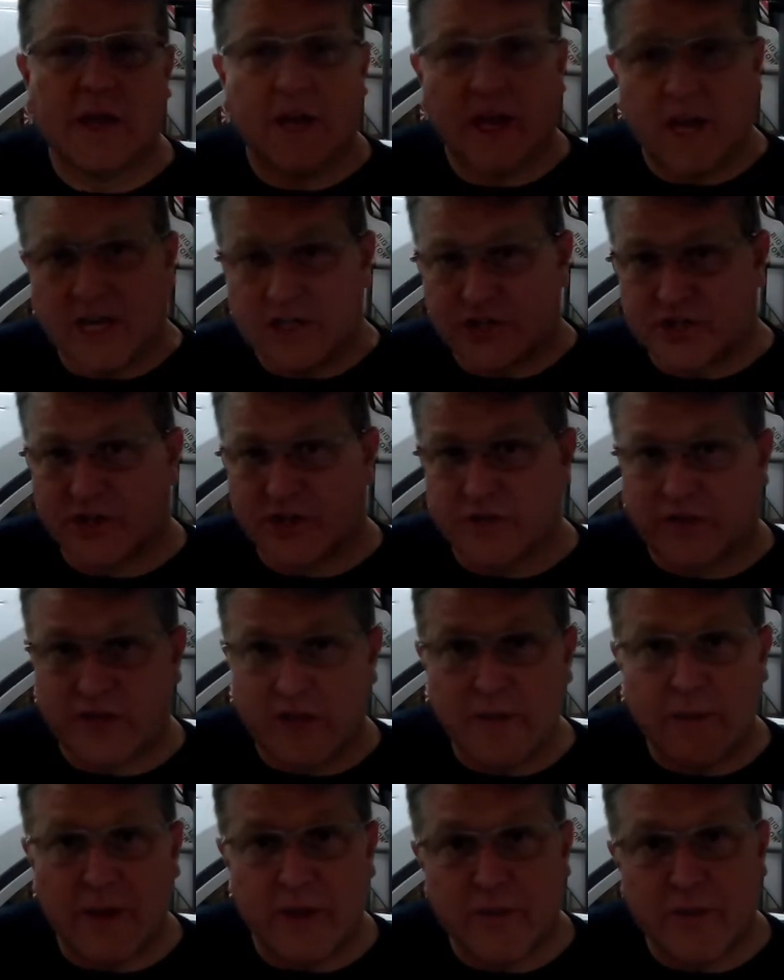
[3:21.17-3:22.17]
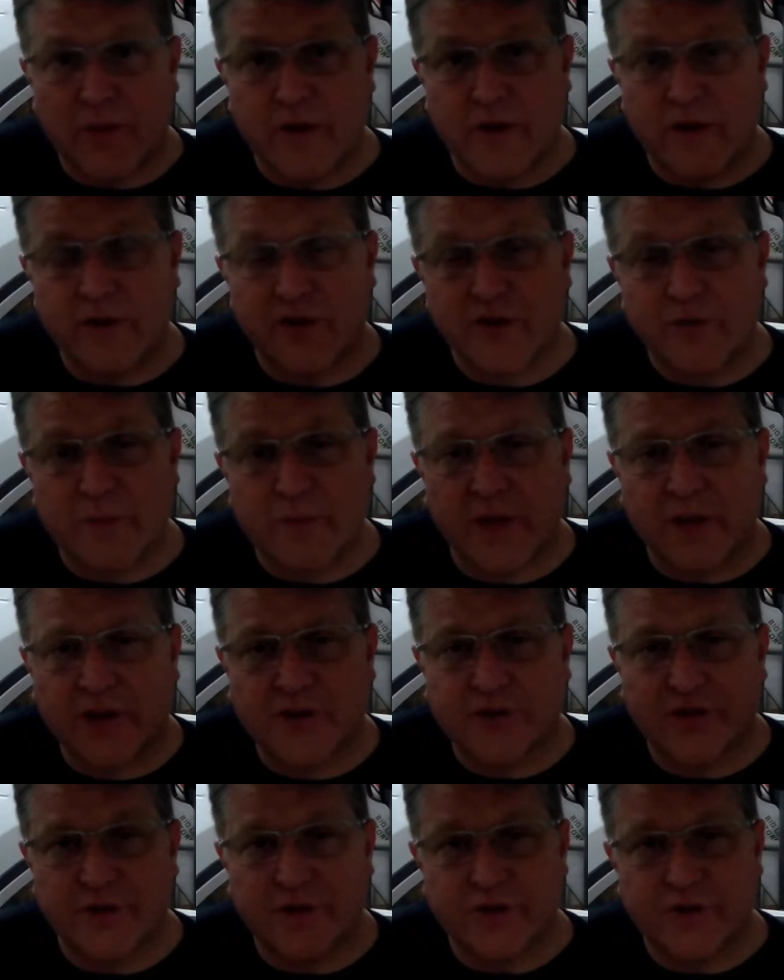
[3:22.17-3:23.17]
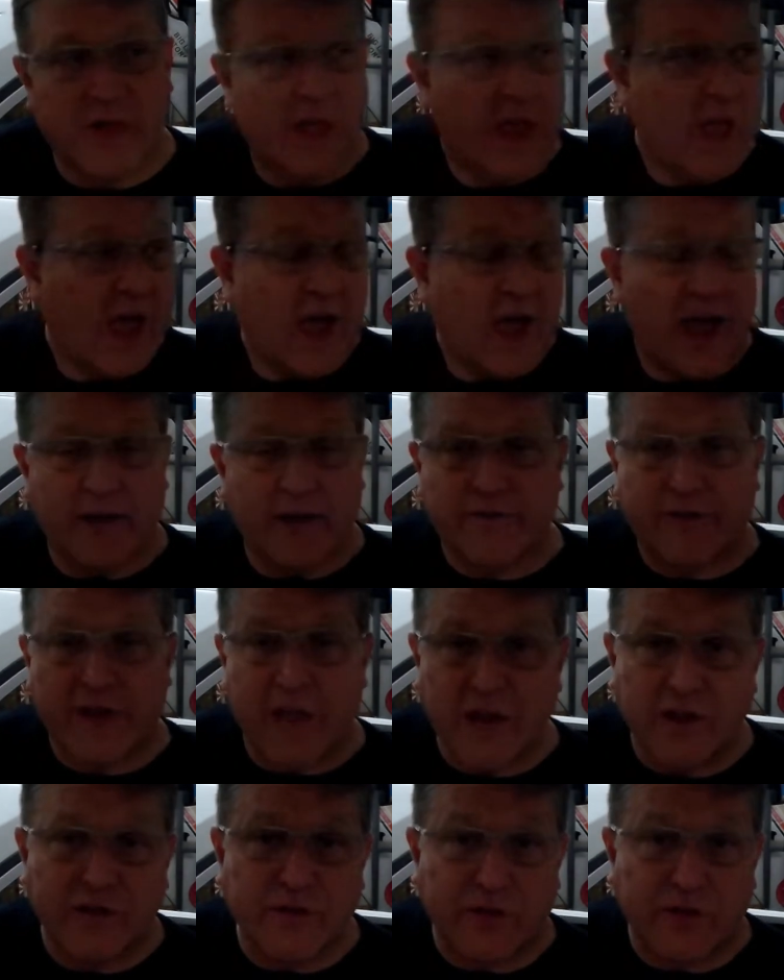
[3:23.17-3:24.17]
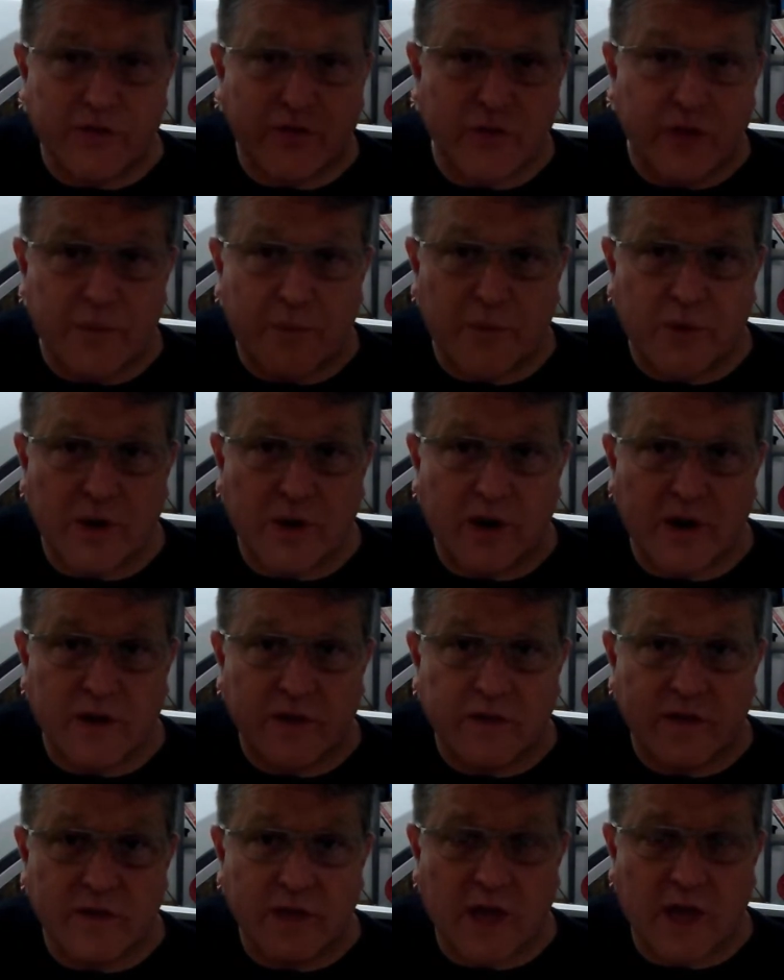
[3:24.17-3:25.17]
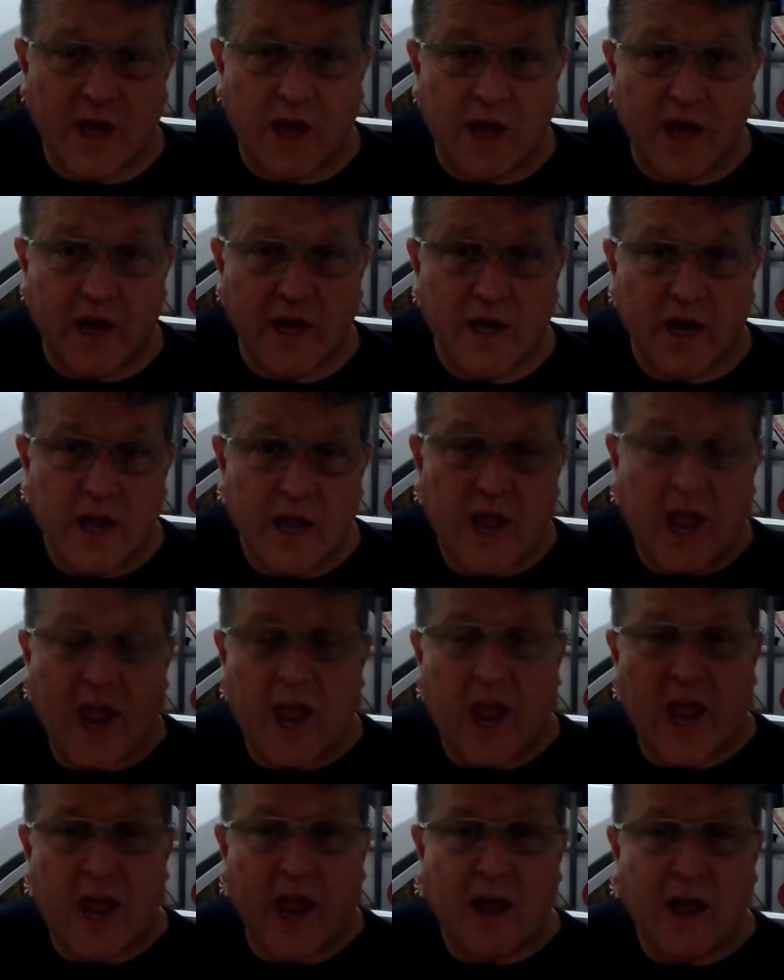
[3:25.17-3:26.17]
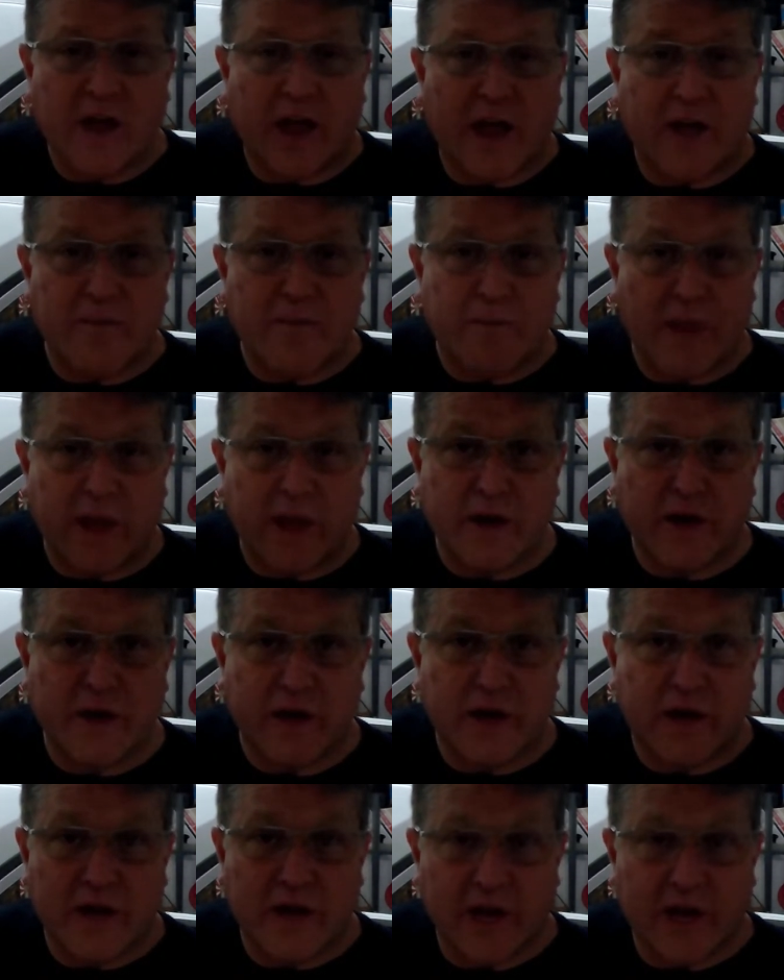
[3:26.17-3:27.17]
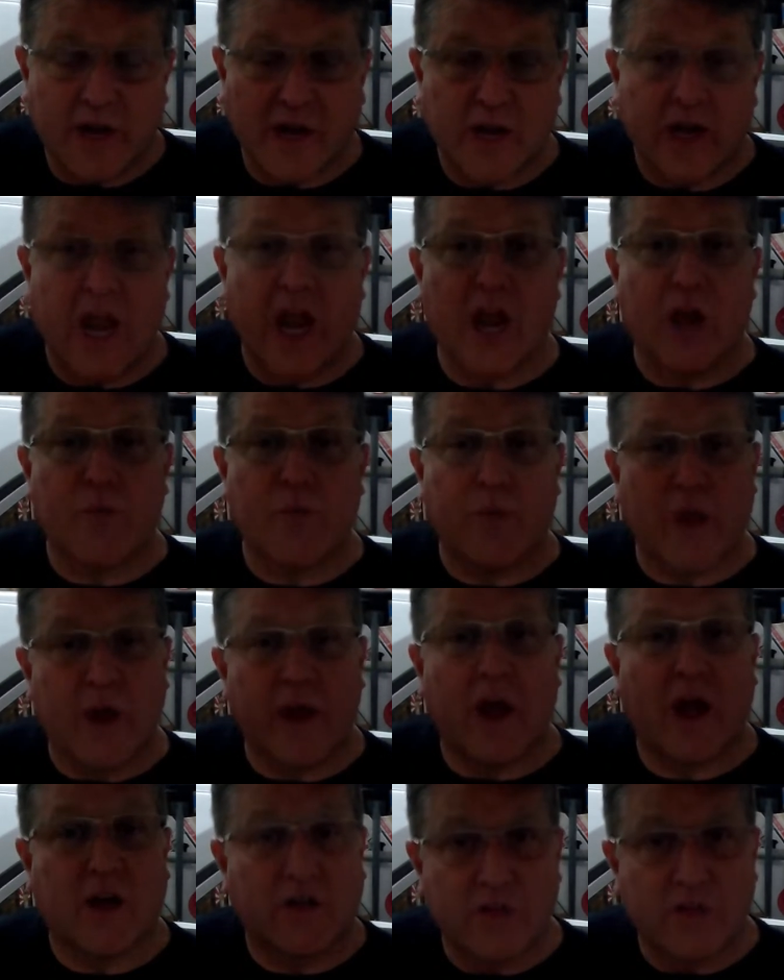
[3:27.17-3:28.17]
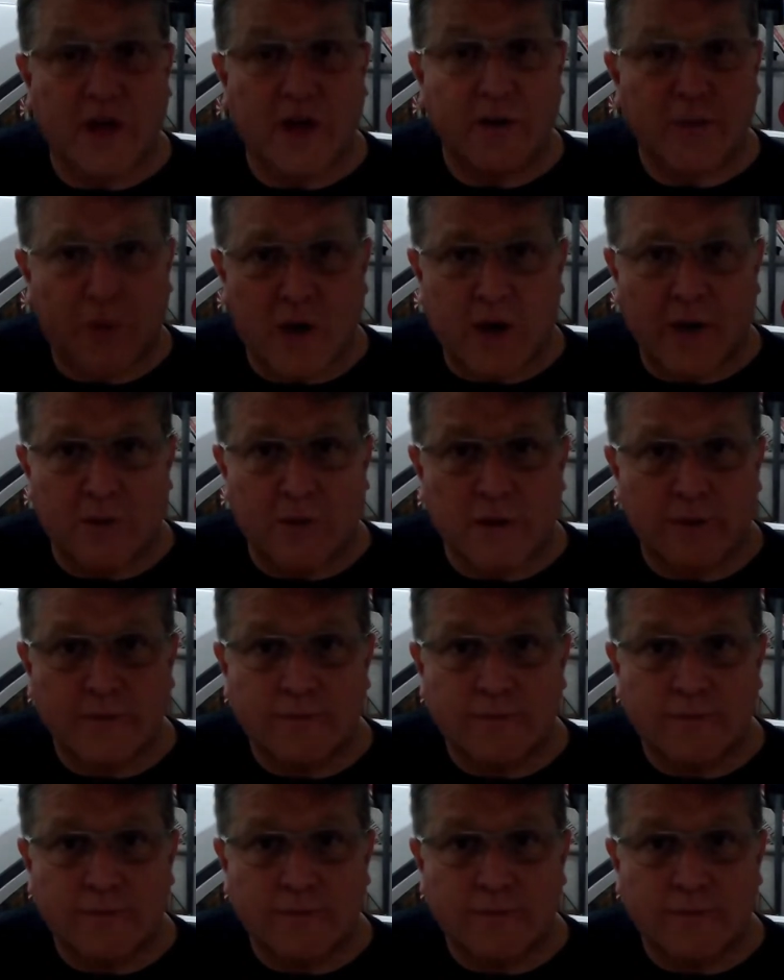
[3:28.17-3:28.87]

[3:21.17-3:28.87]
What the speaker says: As you can see by the previous pictures, I've taken the sleeper outside and I've painted it in a red oxide primer.